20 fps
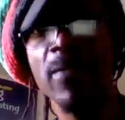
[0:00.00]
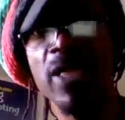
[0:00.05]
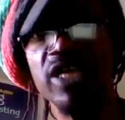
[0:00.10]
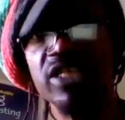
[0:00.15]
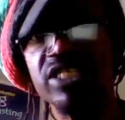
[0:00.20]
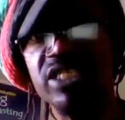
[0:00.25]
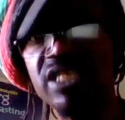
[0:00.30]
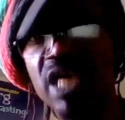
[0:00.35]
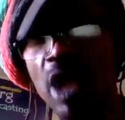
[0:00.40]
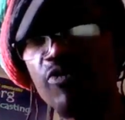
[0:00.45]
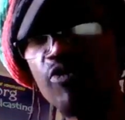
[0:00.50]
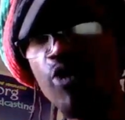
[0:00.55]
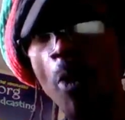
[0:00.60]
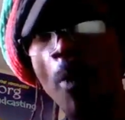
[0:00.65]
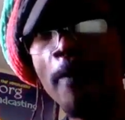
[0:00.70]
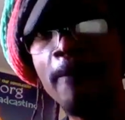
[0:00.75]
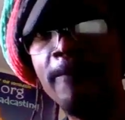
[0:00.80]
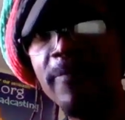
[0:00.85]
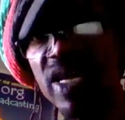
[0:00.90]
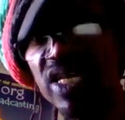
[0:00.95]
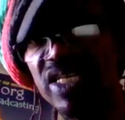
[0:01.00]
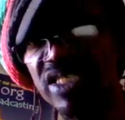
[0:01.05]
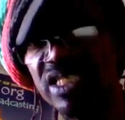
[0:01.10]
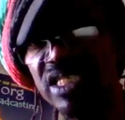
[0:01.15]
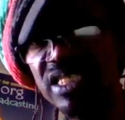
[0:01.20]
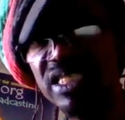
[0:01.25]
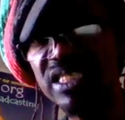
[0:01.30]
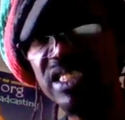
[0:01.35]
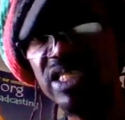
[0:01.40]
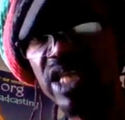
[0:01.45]
Several
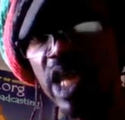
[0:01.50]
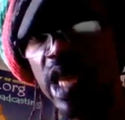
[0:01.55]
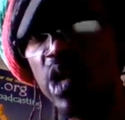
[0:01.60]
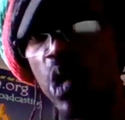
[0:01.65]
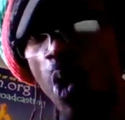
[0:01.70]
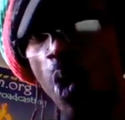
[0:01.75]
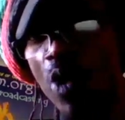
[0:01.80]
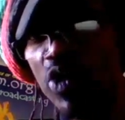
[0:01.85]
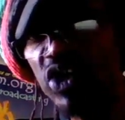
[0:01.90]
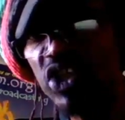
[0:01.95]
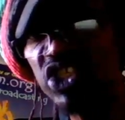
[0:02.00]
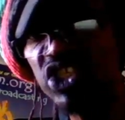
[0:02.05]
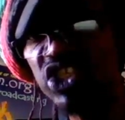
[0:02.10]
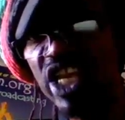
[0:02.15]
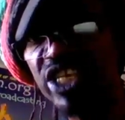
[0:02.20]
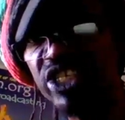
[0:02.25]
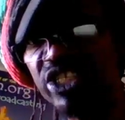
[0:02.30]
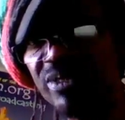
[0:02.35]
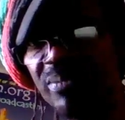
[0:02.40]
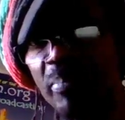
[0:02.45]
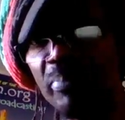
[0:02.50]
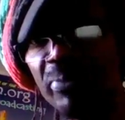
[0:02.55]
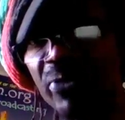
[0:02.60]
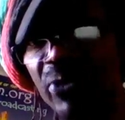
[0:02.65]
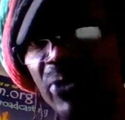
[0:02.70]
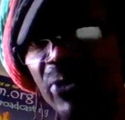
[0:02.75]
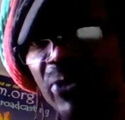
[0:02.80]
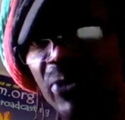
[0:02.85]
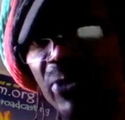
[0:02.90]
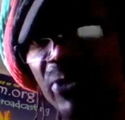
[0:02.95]
businesses and organizations
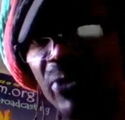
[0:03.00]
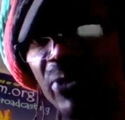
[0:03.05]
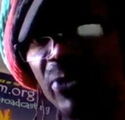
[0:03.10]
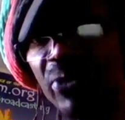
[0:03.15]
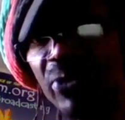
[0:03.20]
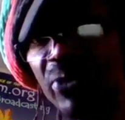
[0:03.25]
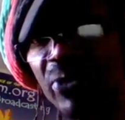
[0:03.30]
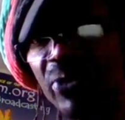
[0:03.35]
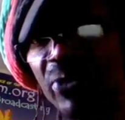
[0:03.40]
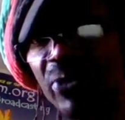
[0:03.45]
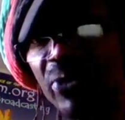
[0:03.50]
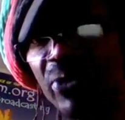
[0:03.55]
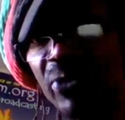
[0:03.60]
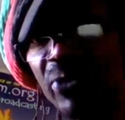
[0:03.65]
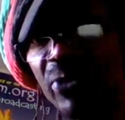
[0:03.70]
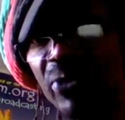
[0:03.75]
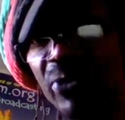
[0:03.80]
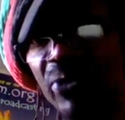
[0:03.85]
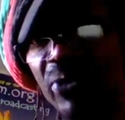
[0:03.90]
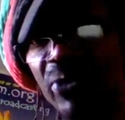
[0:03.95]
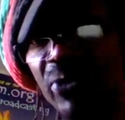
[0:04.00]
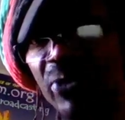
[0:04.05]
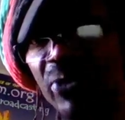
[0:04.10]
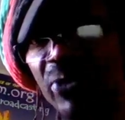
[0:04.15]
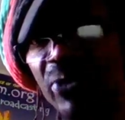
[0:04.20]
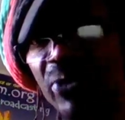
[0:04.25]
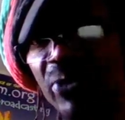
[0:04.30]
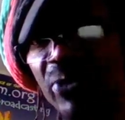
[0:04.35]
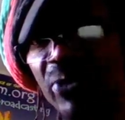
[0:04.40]
praised Shaw.